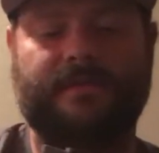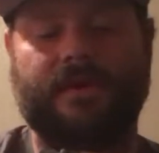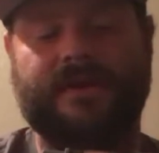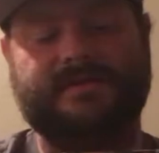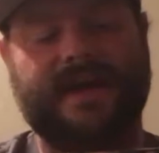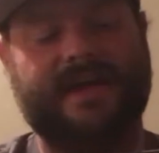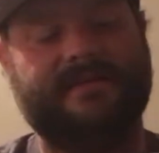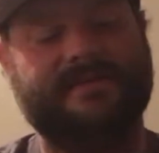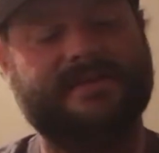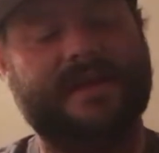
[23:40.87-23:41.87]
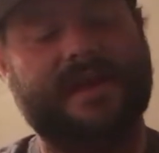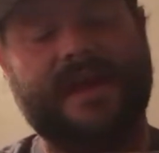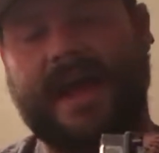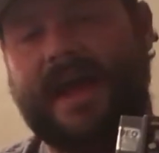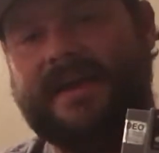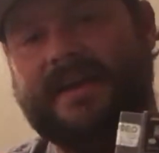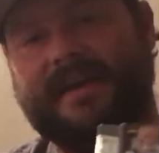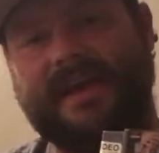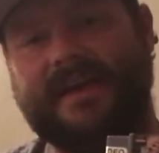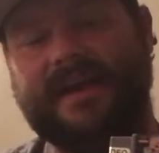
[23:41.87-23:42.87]
for rental titles. And
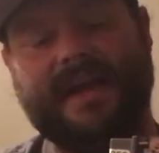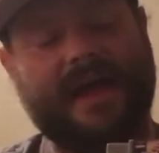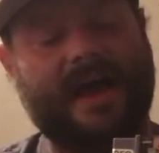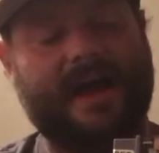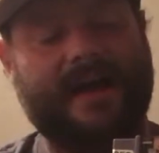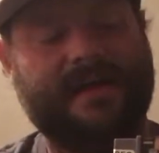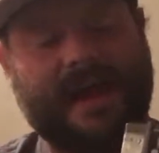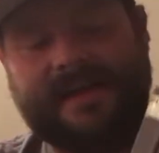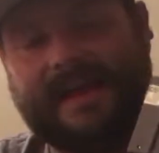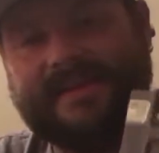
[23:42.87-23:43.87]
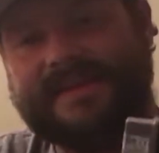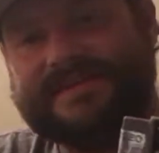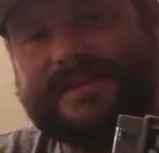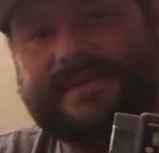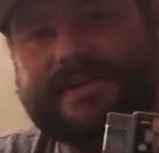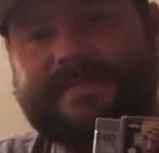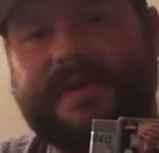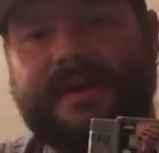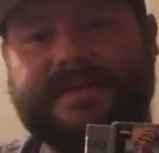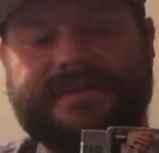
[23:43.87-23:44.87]
again, I like this series
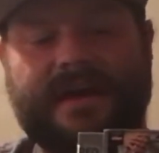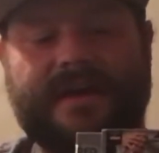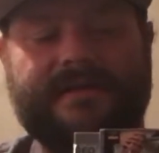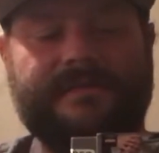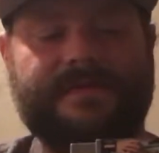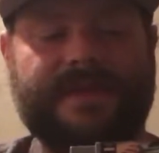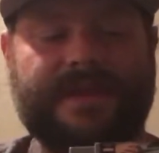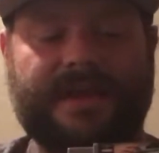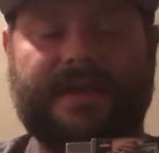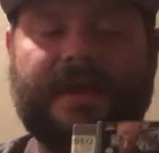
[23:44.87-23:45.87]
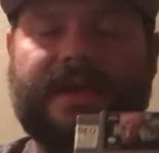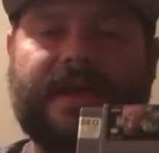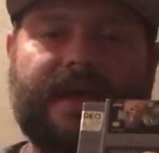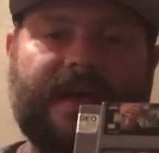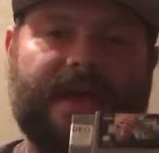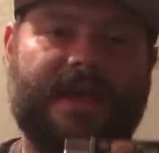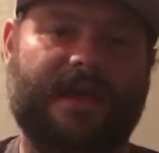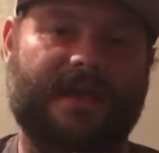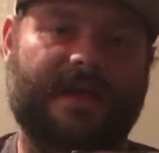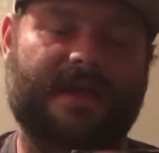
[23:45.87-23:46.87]
because of the
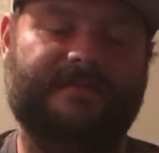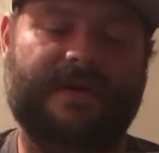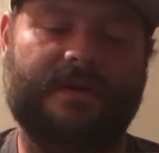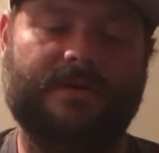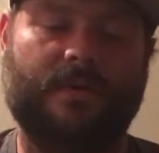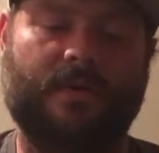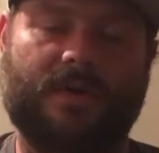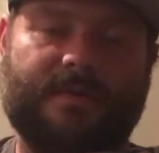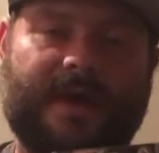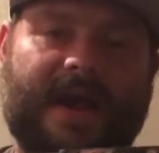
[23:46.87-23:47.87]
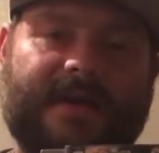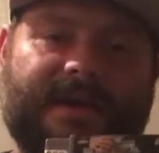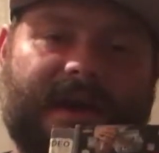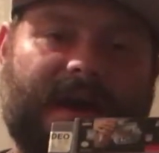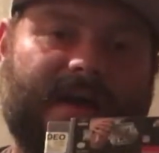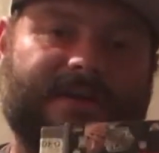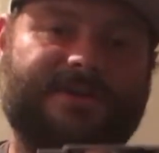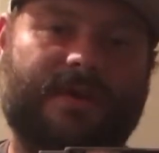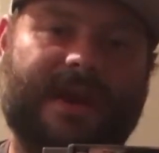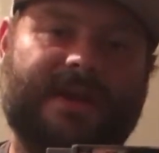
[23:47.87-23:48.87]
NFL quarterback
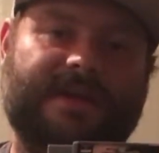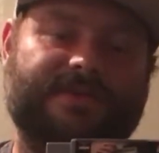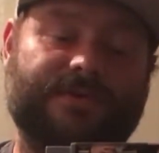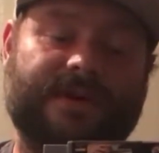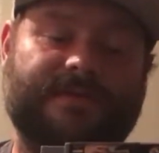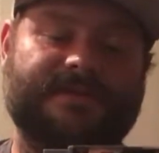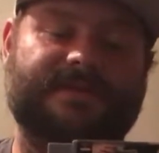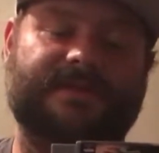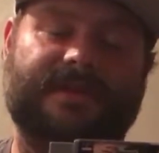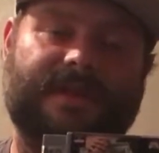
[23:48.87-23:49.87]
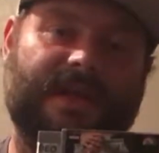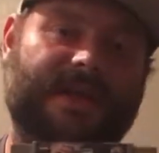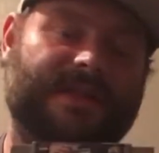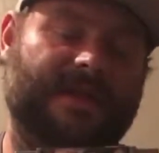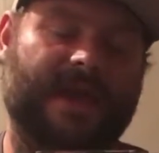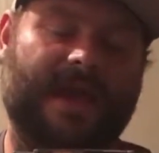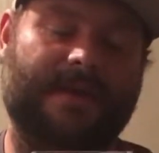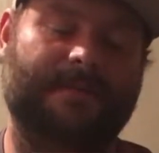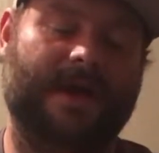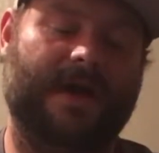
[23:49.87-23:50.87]
training drills in the
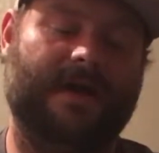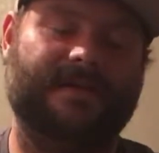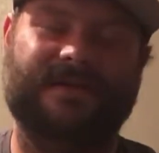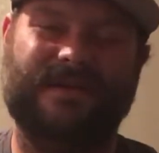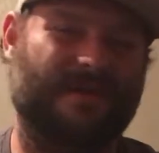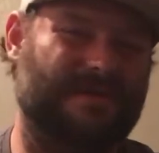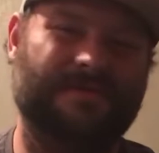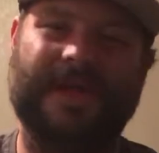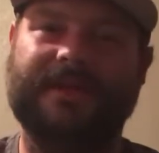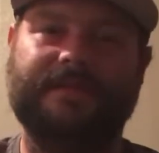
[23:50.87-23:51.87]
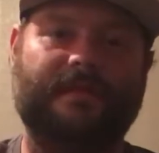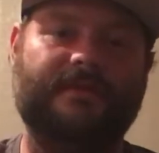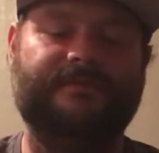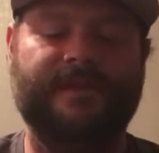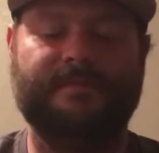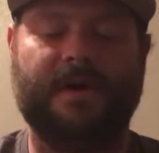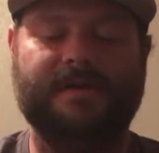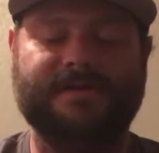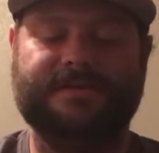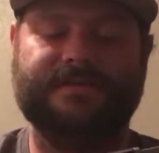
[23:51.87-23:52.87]
game. You know, you're like throwing
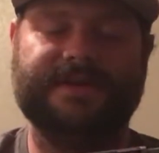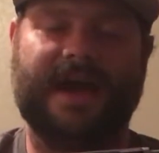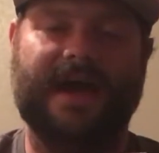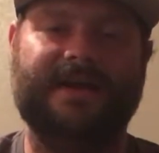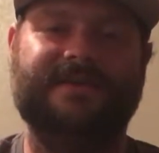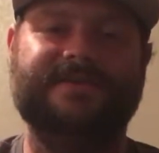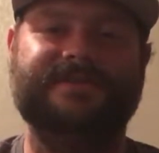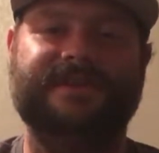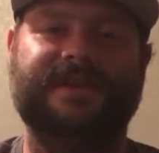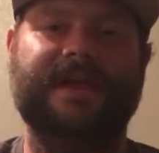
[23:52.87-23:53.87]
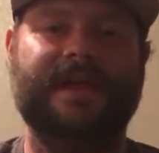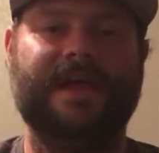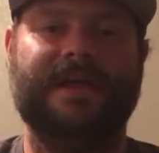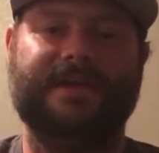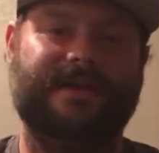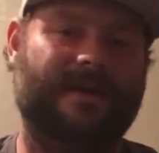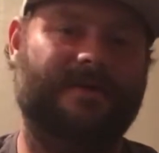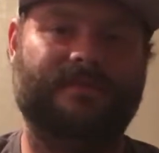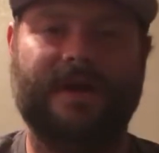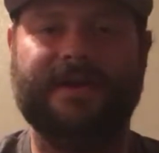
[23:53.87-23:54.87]
footballs through tires and, you
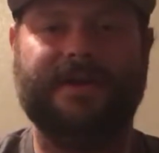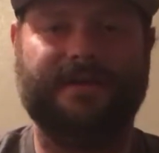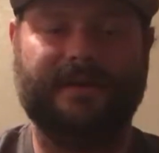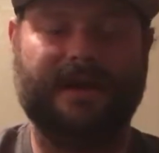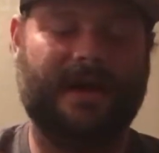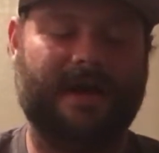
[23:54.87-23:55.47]
know, running